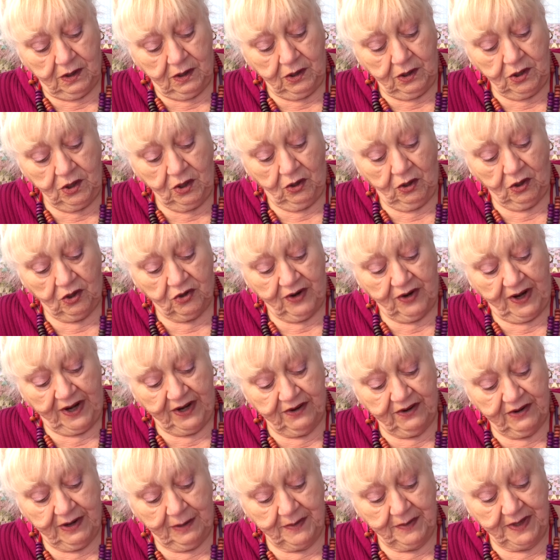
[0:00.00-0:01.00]
nutcracker
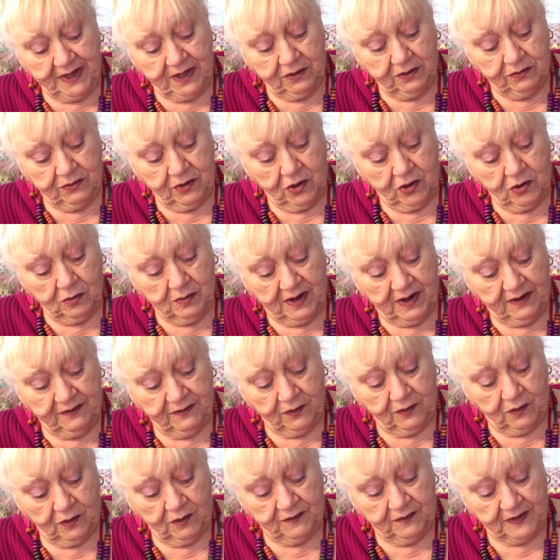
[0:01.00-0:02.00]
amigurumi,
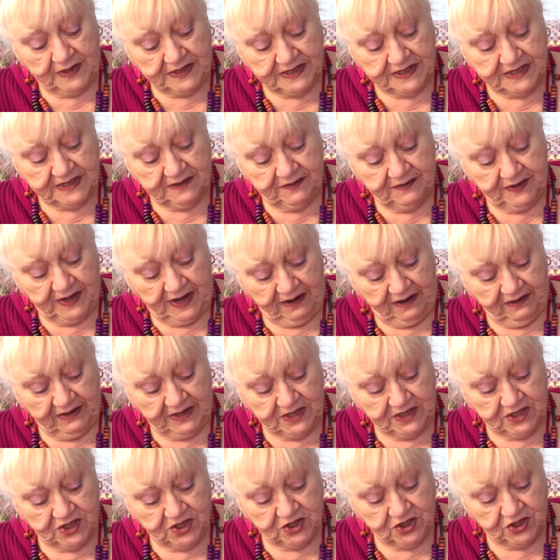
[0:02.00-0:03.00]
four festive
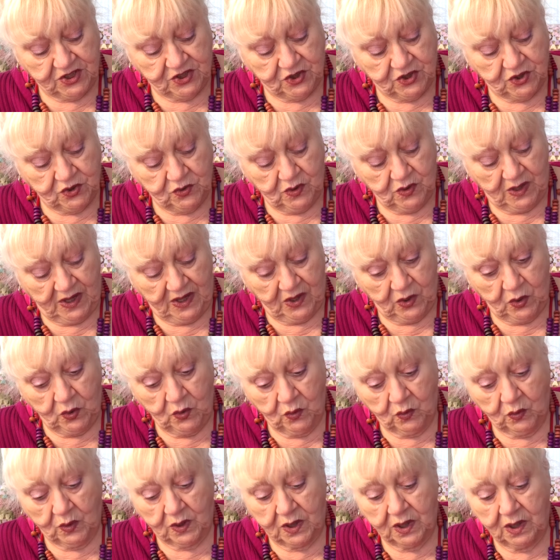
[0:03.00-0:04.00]
characters to hook.
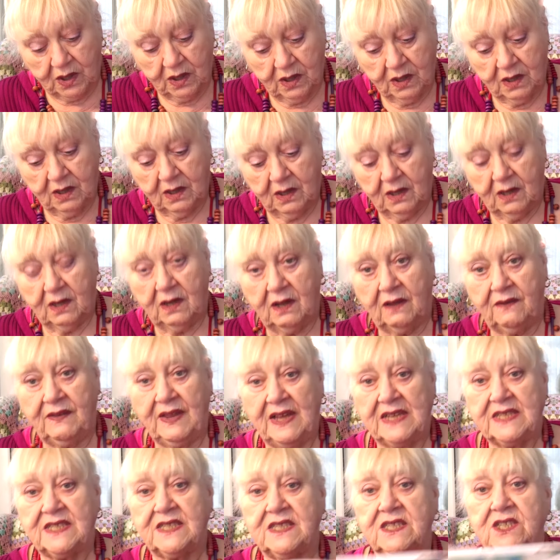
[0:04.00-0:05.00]
And
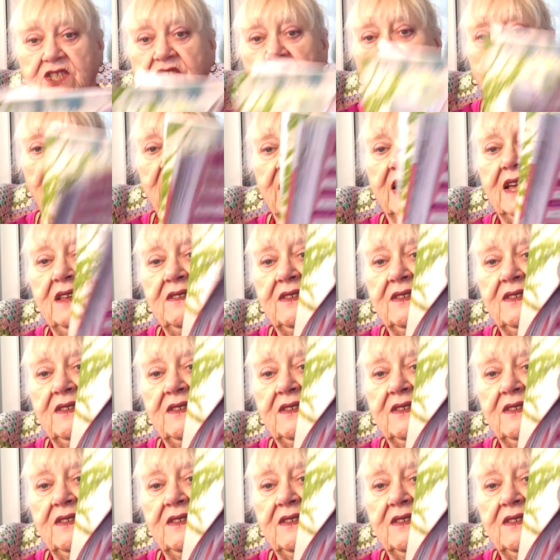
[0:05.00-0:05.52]
that's the jacket,